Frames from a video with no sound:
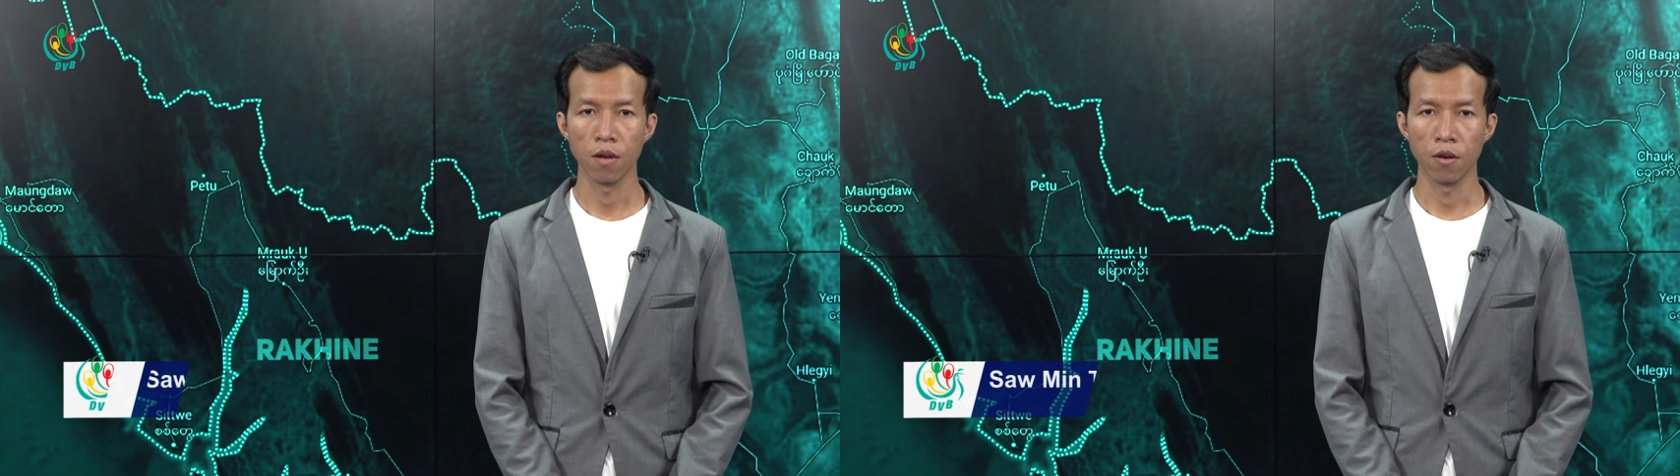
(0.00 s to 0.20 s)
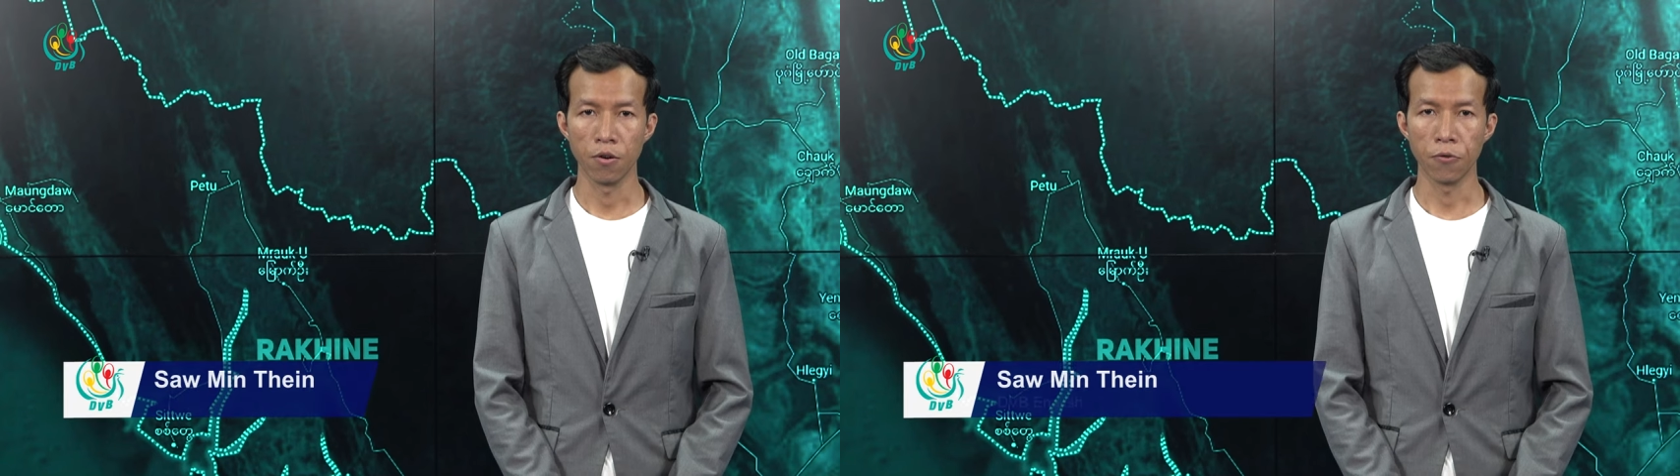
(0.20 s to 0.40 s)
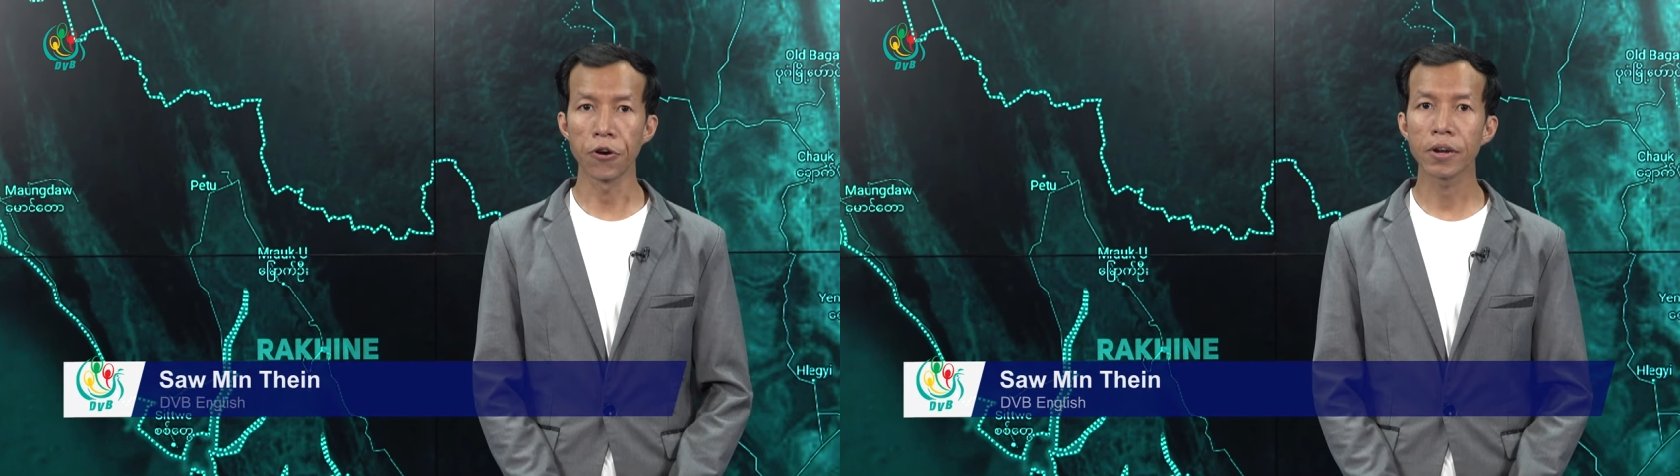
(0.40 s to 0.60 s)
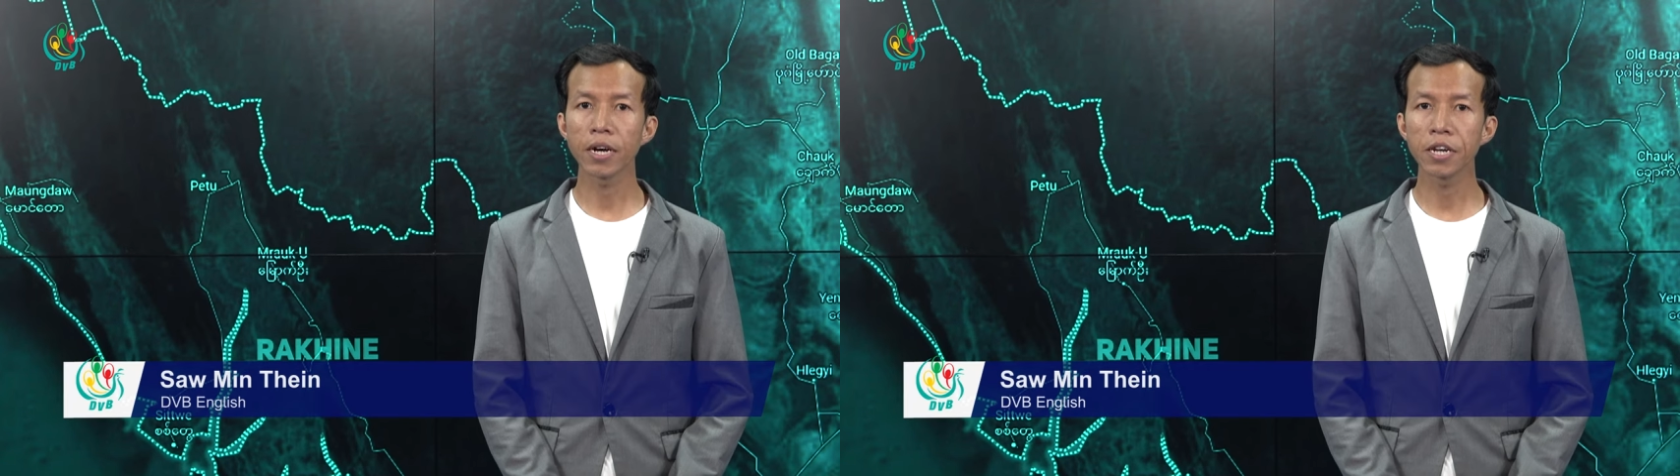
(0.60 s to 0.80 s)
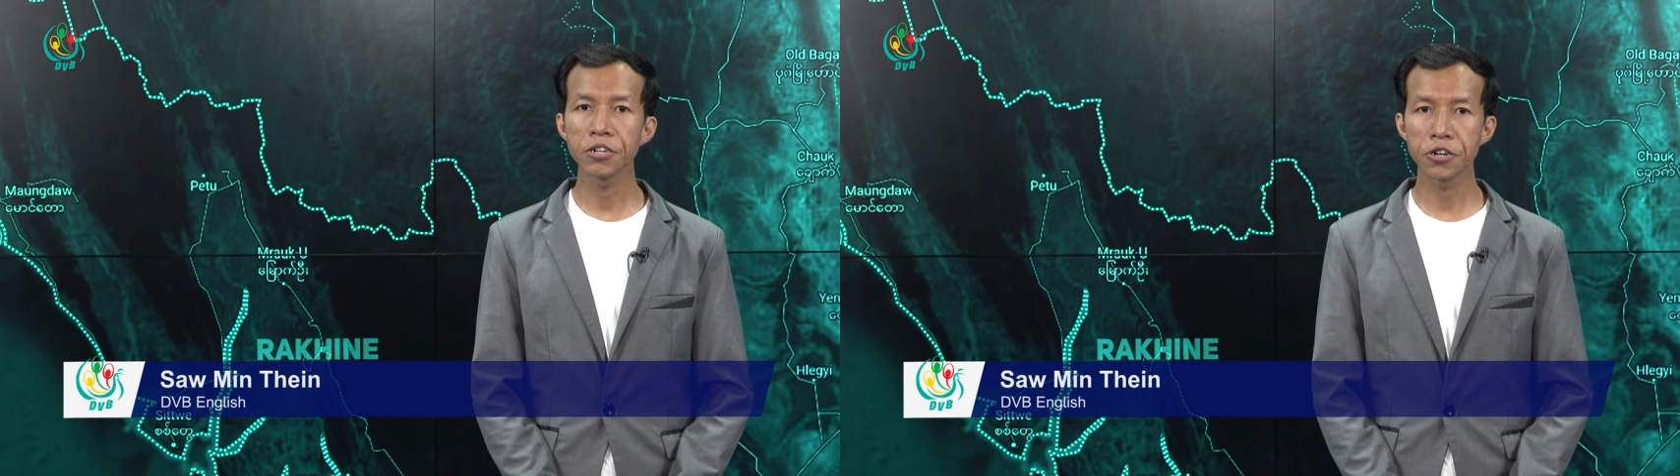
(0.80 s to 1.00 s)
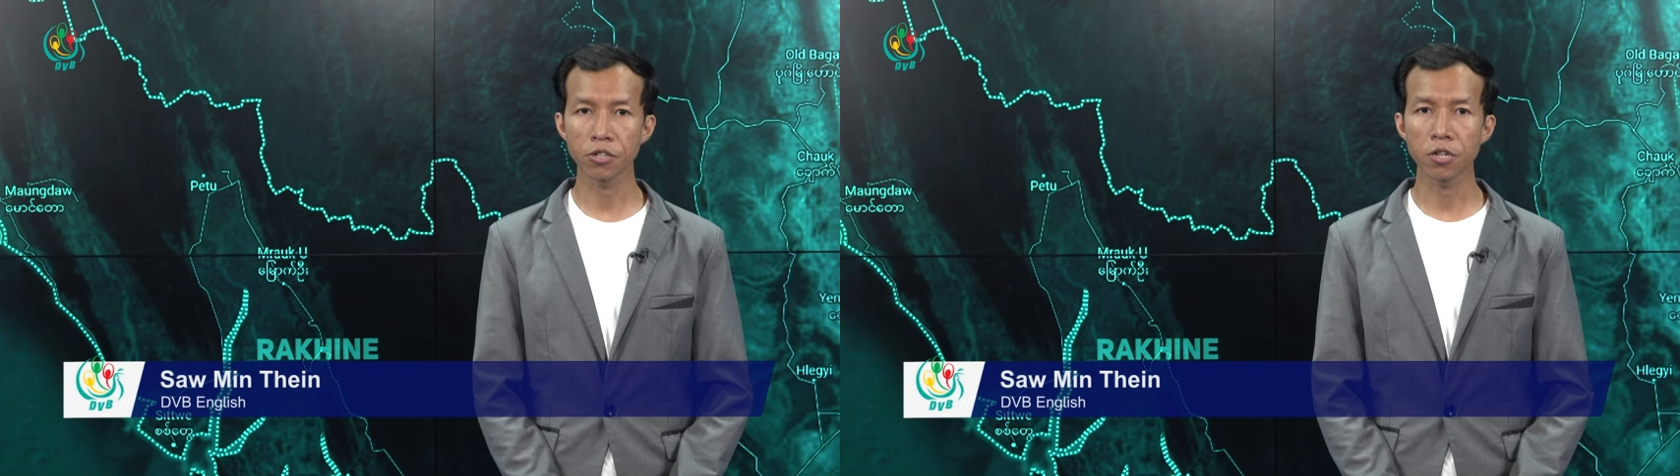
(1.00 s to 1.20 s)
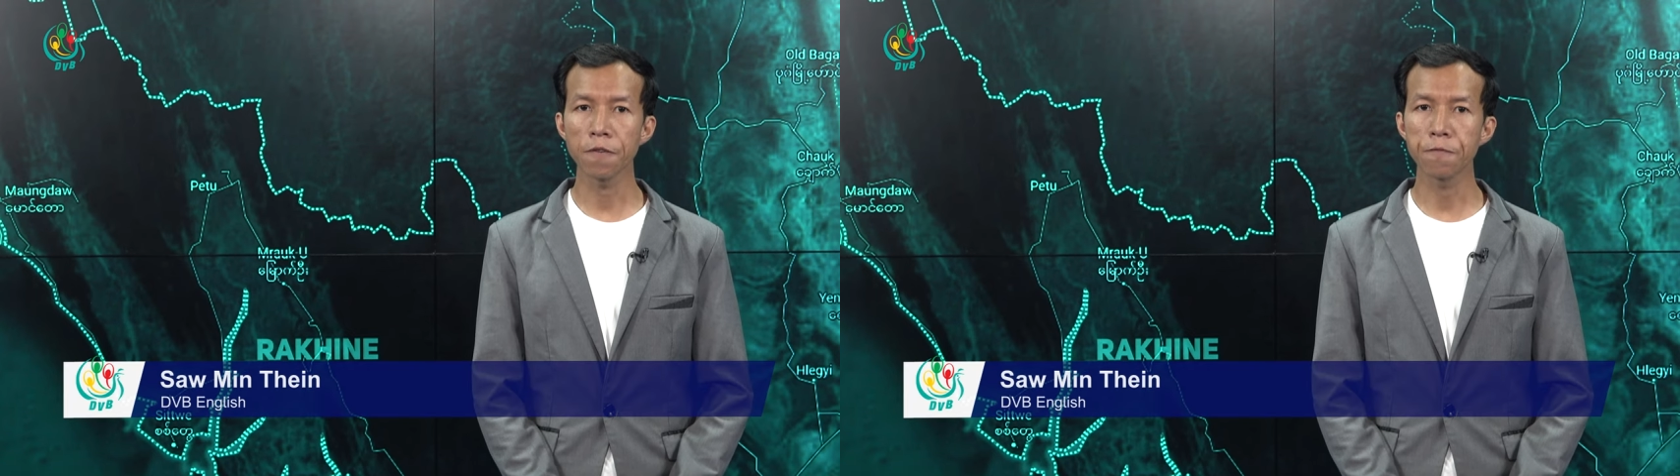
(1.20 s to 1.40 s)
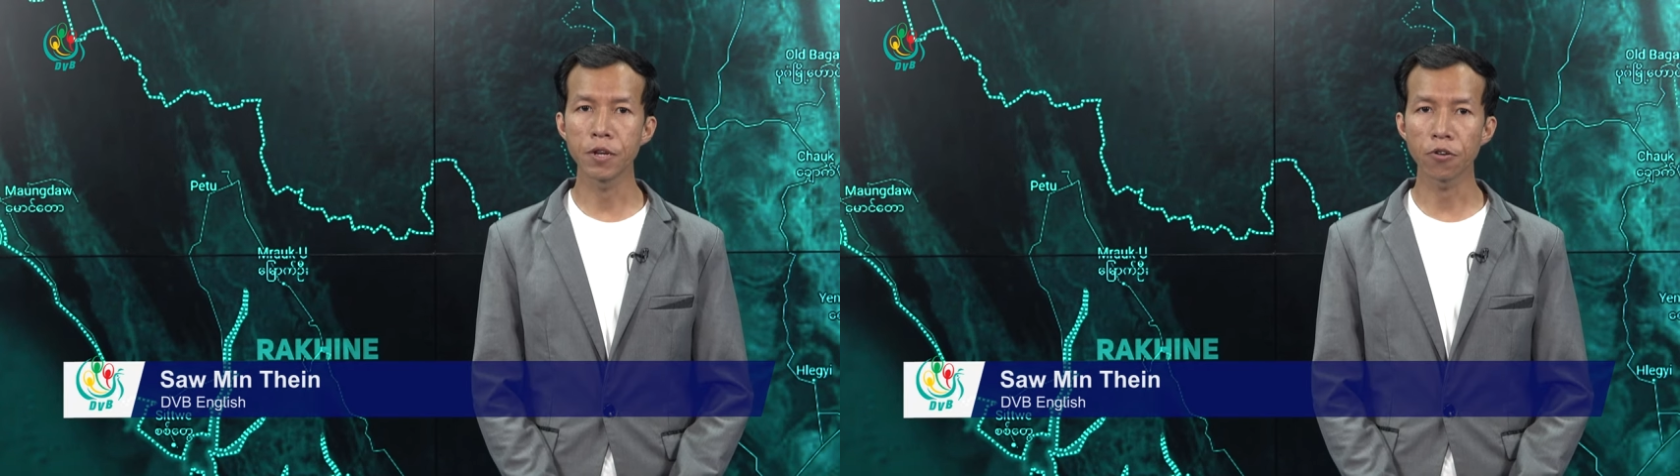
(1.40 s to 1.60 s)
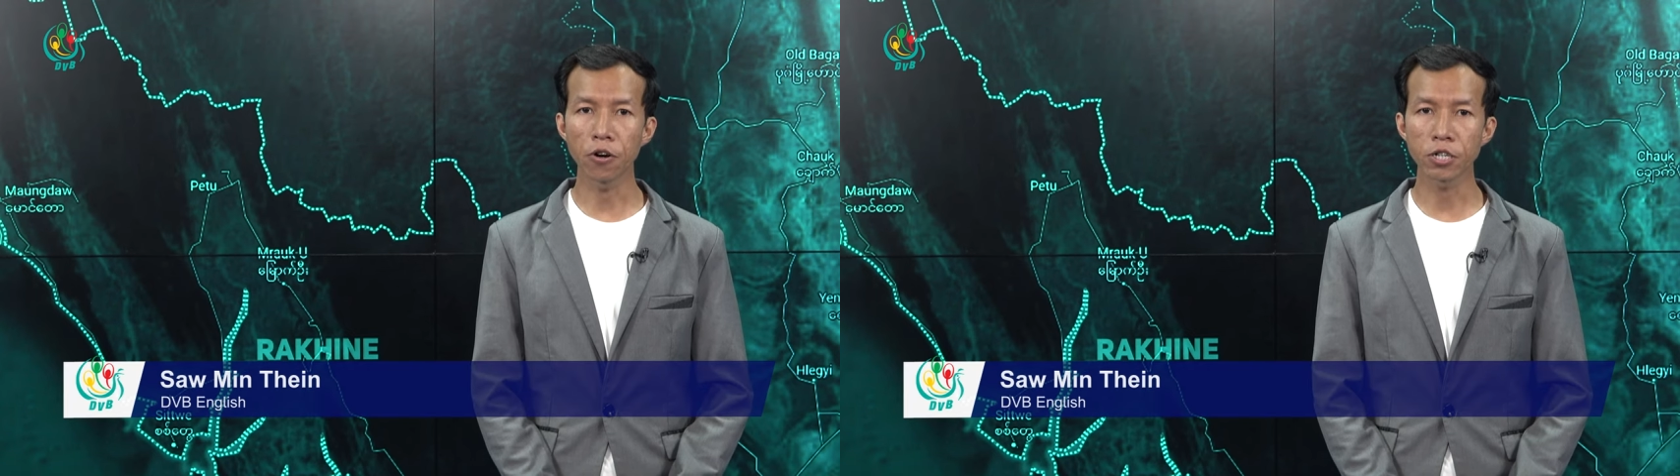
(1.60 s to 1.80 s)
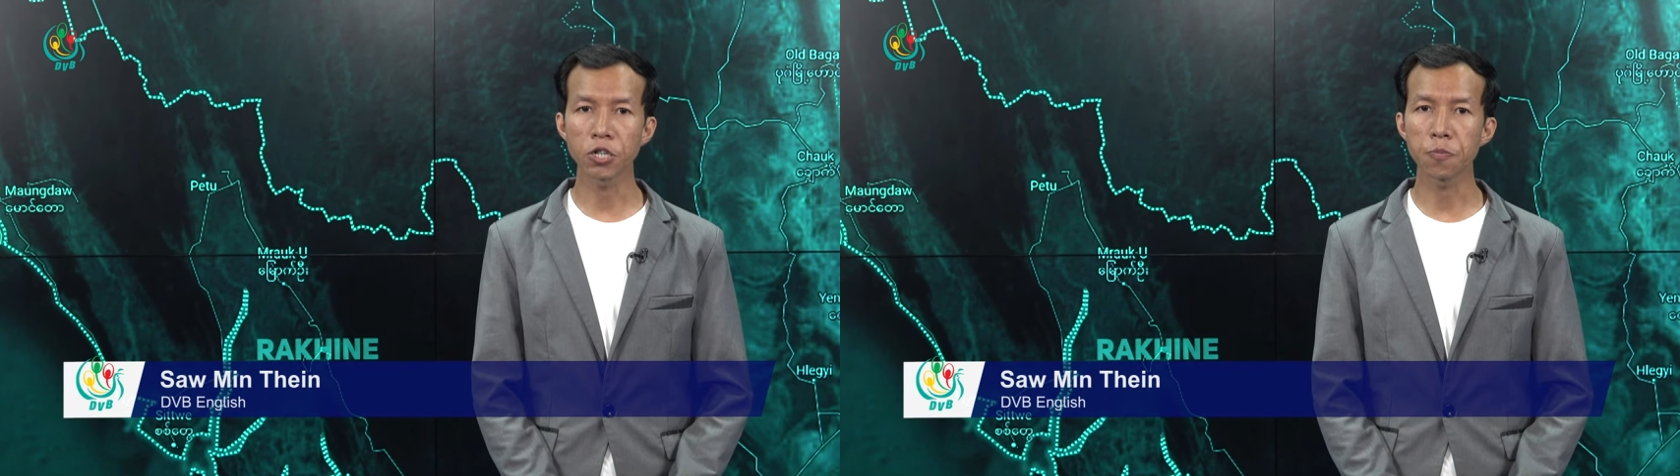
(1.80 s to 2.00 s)
Rohingya leaders have been
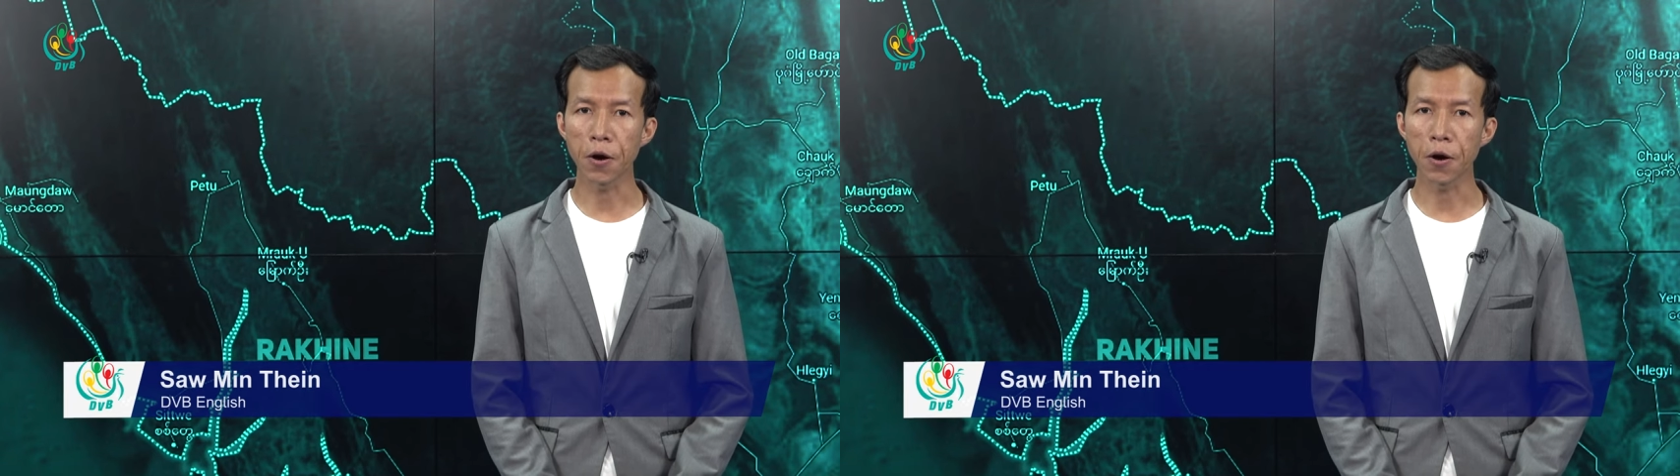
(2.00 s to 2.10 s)
ordered by